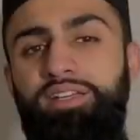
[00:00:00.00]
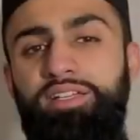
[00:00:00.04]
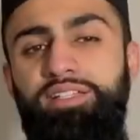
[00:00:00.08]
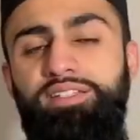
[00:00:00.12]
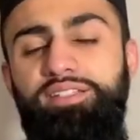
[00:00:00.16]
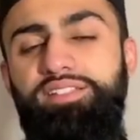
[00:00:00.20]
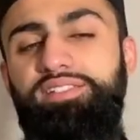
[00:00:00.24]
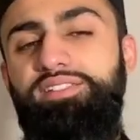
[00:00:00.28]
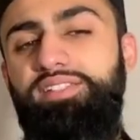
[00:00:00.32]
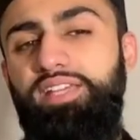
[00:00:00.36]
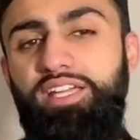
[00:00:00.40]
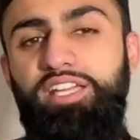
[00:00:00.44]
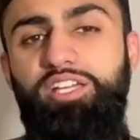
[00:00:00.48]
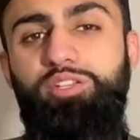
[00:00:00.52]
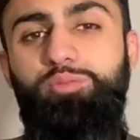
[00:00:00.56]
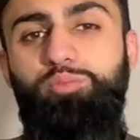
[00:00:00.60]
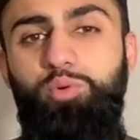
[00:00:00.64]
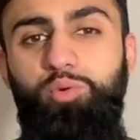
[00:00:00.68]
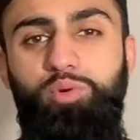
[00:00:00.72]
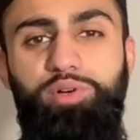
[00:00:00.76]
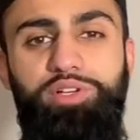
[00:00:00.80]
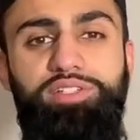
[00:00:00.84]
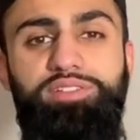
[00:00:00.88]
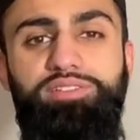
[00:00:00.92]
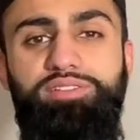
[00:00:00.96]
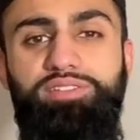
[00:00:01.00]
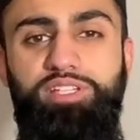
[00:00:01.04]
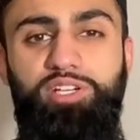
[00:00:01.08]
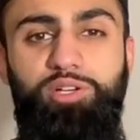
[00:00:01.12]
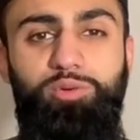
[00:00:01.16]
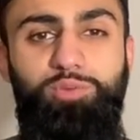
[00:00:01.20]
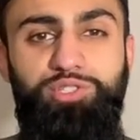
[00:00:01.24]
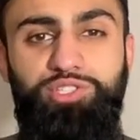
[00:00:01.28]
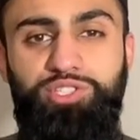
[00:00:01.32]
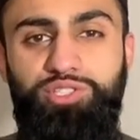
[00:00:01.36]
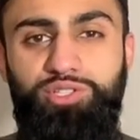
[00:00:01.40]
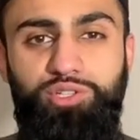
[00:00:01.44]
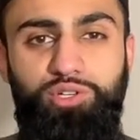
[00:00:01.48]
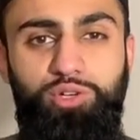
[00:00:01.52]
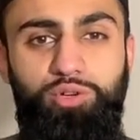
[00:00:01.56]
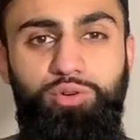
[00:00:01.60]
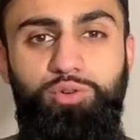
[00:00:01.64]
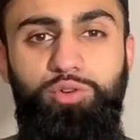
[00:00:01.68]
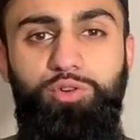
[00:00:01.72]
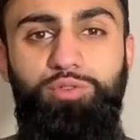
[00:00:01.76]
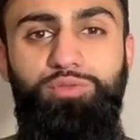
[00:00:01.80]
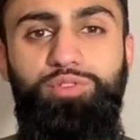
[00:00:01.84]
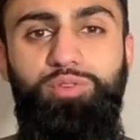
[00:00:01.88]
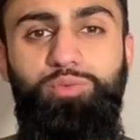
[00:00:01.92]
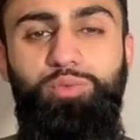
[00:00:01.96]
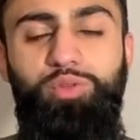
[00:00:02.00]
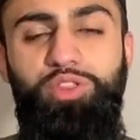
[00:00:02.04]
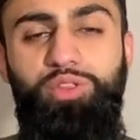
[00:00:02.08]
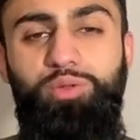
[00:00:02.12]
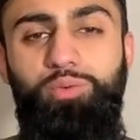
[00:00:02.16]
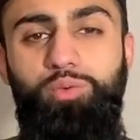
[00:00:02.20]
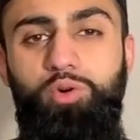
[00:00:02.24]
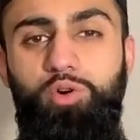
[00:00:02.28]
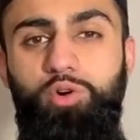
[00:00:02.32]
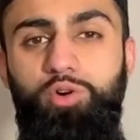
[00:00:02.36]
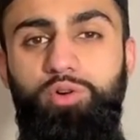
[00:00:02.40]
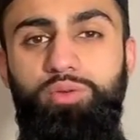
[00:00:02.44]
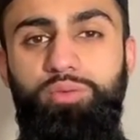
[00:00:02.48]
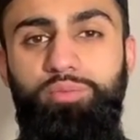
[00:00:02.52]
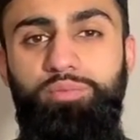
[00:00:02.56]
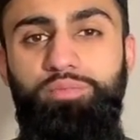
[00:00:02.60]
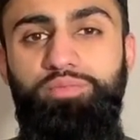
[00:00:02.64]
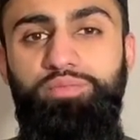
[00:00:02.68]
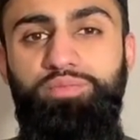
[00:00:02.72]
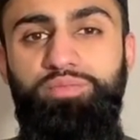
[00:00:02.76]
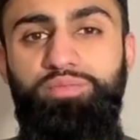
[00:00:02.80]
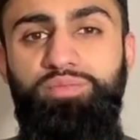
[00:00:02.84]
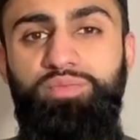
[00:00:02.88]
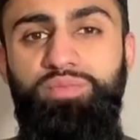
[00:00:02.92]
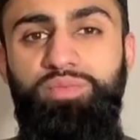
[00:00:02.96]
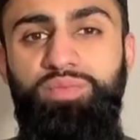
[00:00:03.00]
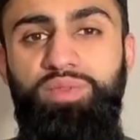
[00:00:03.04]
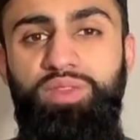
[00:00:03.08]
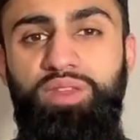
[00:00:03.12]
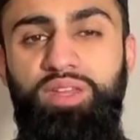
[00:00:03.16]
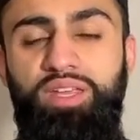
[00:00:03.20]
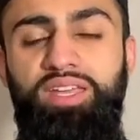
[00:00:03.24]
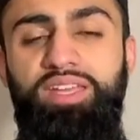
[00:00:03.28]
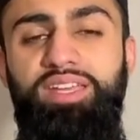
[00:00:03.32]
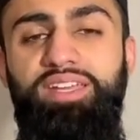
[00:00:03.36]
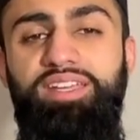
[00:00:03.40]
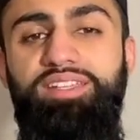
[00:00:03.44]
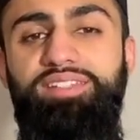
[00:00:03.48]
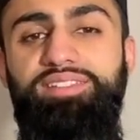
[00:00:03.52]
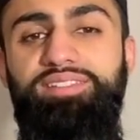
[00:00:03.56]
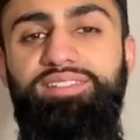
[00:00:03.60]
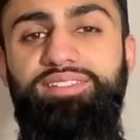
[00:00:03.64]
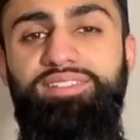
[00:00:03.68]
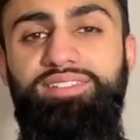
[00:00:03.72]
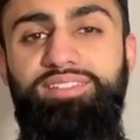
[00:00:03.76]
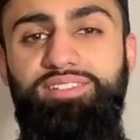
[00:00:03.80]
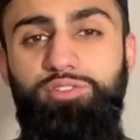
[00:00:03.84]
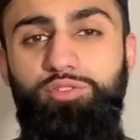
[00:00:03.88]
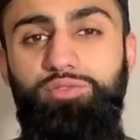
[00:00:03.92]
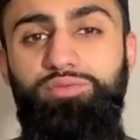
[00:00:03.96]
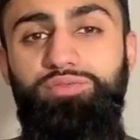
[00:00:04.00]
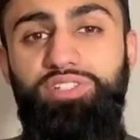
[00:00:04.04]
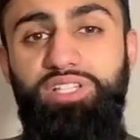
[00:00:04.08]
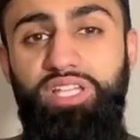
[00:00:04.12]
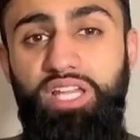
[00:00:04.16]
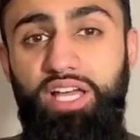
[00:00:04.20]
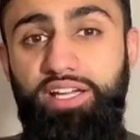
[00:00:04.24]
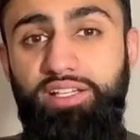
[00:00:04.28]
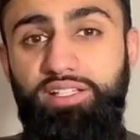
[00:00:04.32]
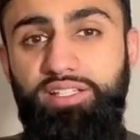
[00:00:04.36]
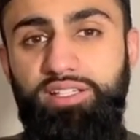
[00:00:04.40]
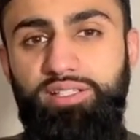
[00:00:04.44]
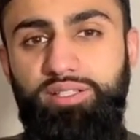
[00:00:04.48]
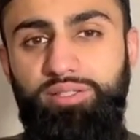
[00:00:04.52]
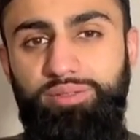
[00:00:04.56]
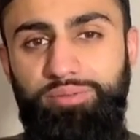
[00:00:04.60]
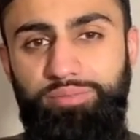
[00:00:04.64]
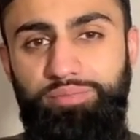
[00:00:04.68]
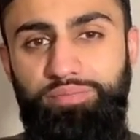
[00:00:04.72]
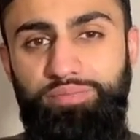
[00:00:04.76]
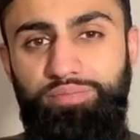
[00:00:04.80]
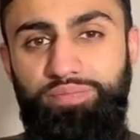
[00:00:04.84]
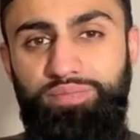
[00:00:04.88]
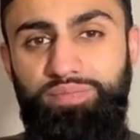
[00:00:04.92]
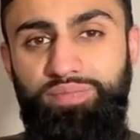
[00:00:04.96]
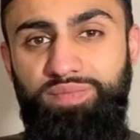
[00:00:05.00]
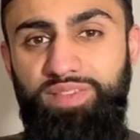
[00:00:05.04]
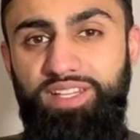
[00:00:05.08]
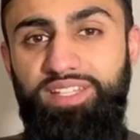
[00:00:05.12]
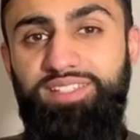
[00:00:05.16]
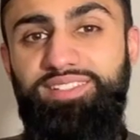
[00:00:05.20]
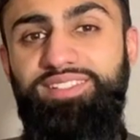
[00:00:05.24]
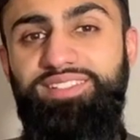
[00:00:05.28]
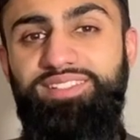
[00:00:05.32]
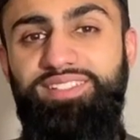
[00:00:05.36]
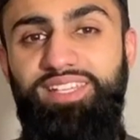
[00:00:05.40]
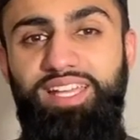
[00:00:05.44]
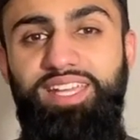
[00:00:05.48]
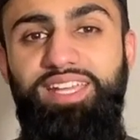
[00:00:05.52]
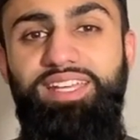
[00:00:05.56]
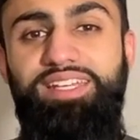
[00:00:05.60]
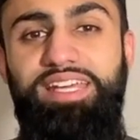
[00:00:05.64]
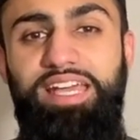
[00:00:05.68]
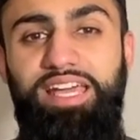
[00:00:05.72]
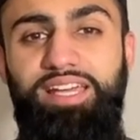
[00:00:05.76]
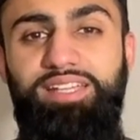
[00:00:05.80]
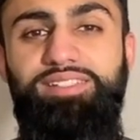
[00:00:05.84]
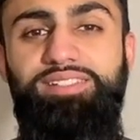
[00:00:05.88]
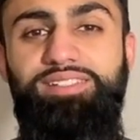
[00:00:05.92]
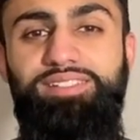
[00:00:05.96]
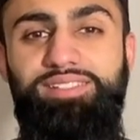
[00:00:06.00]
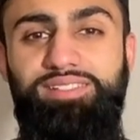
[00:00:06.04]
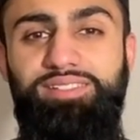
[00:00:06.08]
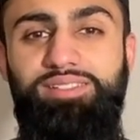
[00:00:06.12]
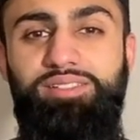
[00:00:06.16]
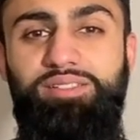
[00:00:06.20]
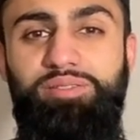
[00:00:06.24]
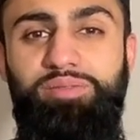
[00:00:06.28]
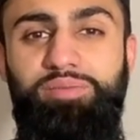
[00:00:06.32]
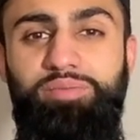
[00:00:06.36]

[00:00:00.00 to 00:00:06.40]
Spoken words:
The second point that I wish to go over with you all is the silver lining, is the second S.